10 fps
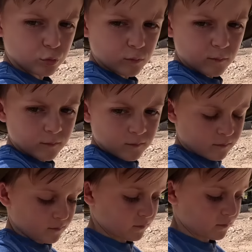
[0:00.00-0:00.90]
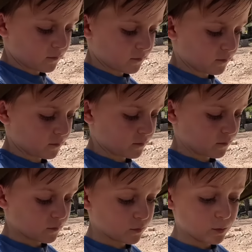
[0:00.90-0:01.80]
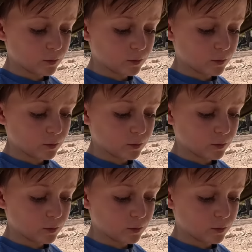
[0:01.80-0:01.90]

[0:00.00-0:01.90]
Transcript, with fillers: That's a little chip, bit of crystal.